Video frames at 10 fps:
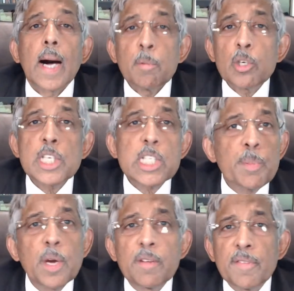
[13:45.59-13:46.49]
Above
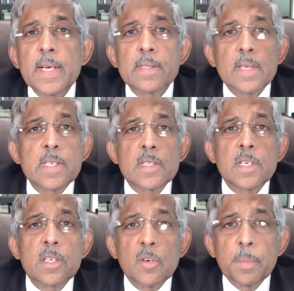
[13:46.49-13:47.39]
6.5 is
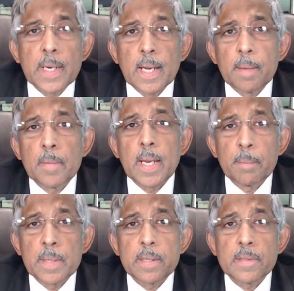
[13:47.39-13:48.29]
considered to be
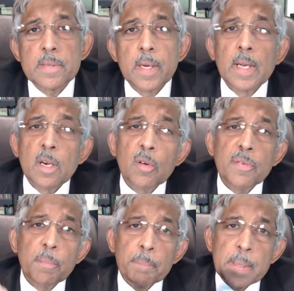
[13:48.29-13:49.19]
diabetes. Now,
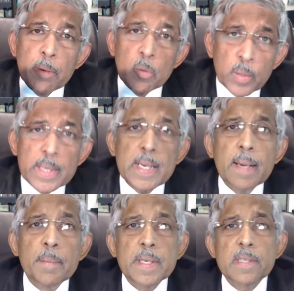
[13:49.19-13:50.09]
for people with
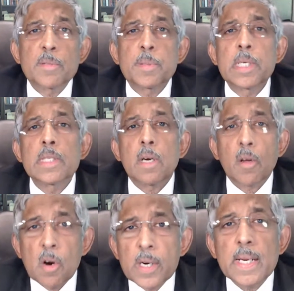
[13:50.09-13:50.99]
diabetes, especially the
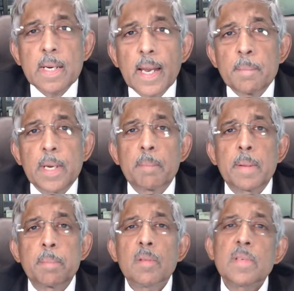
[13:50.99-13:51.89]
chronic diabetic
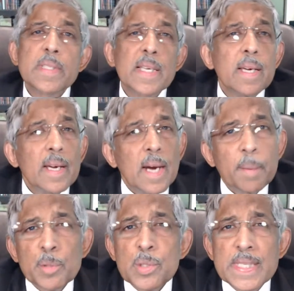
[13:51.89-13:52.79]
people, we say
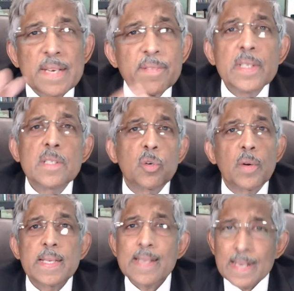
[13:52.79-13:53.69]
up to 7 is
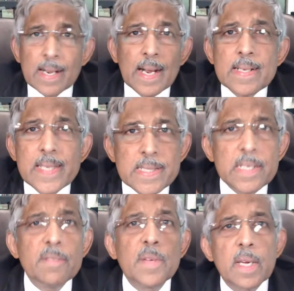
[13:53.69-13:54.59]
okay. It's like a
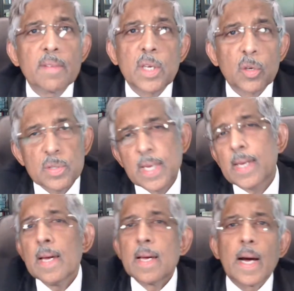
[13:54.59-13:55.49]
concession we're giving you,
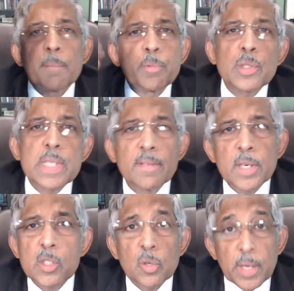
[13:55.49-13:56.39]
saying up to
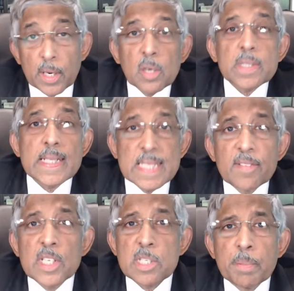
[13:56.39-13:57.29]
7 is okay. Not that
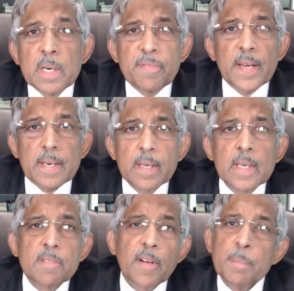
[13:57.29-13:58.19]
7 is perfect.
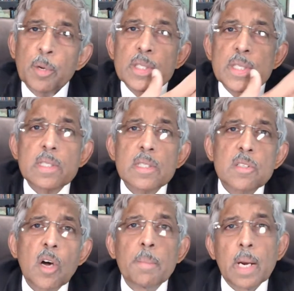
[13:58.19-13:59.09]
5.6 is
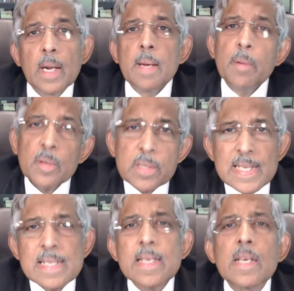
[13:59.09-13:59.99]
normal. But you're
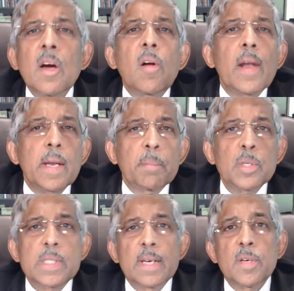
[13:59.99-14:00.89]
still saying, all right,
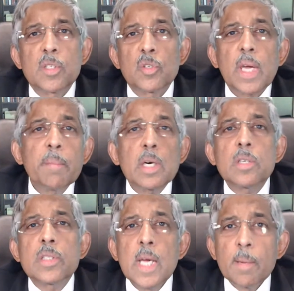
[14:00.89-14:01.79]
up to 7 is okay,
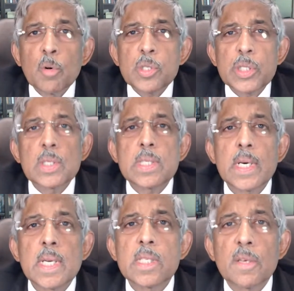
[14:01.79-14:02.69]
because most of the
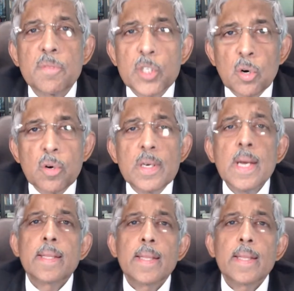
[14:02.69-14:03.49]
studies have shown